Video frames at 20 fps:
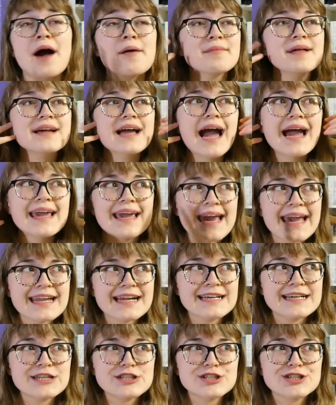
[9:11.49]
I'm like, I
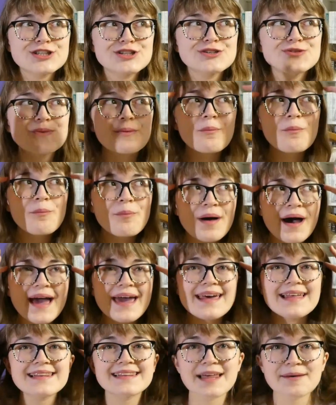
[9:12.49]
hated it too,
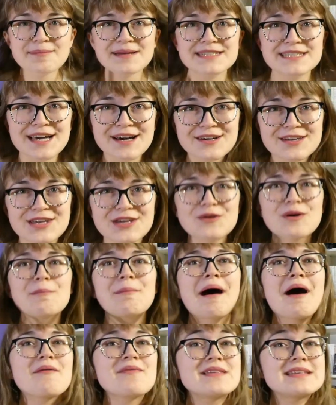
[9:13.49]
but let me tell you
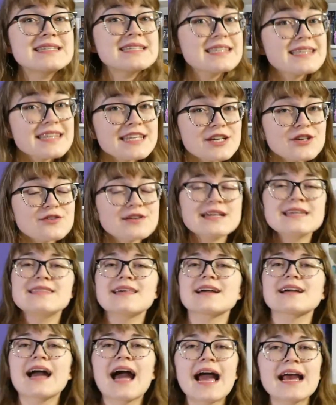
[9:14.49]
about this theory
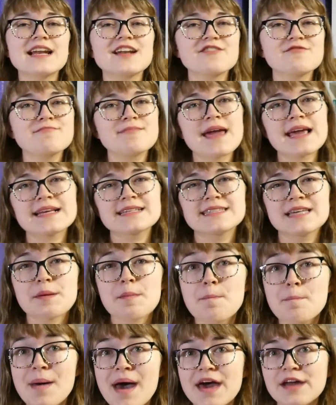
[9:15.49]
that kind of makes
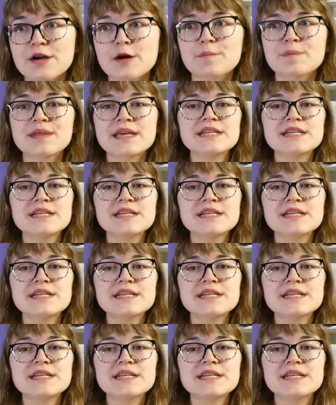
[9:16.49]
it better.